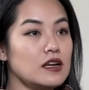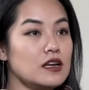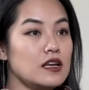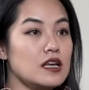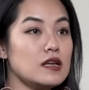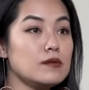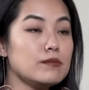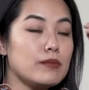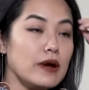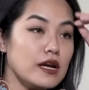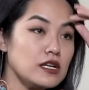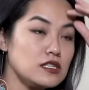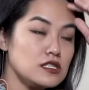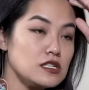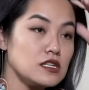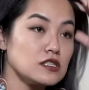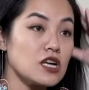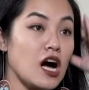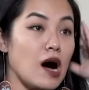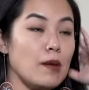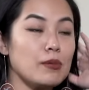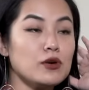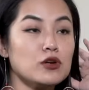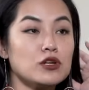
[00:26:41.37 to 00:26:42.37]
in Beijing
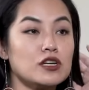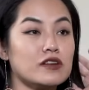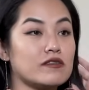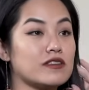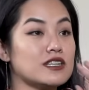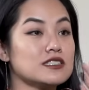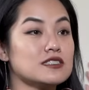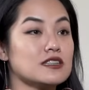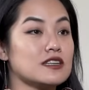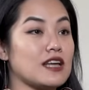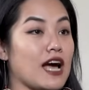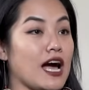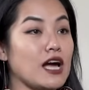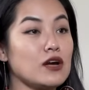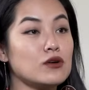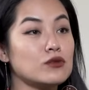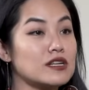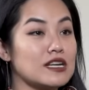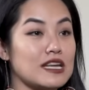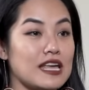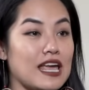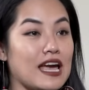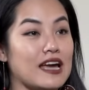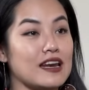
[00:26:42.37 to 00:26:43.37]
top university. I
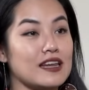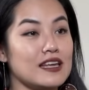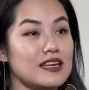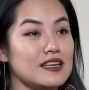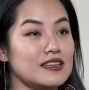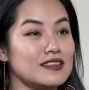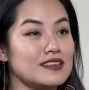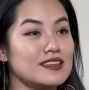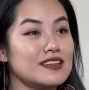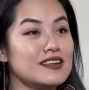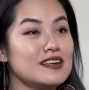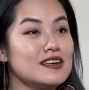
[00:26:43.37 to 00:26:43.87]
couldn't get in,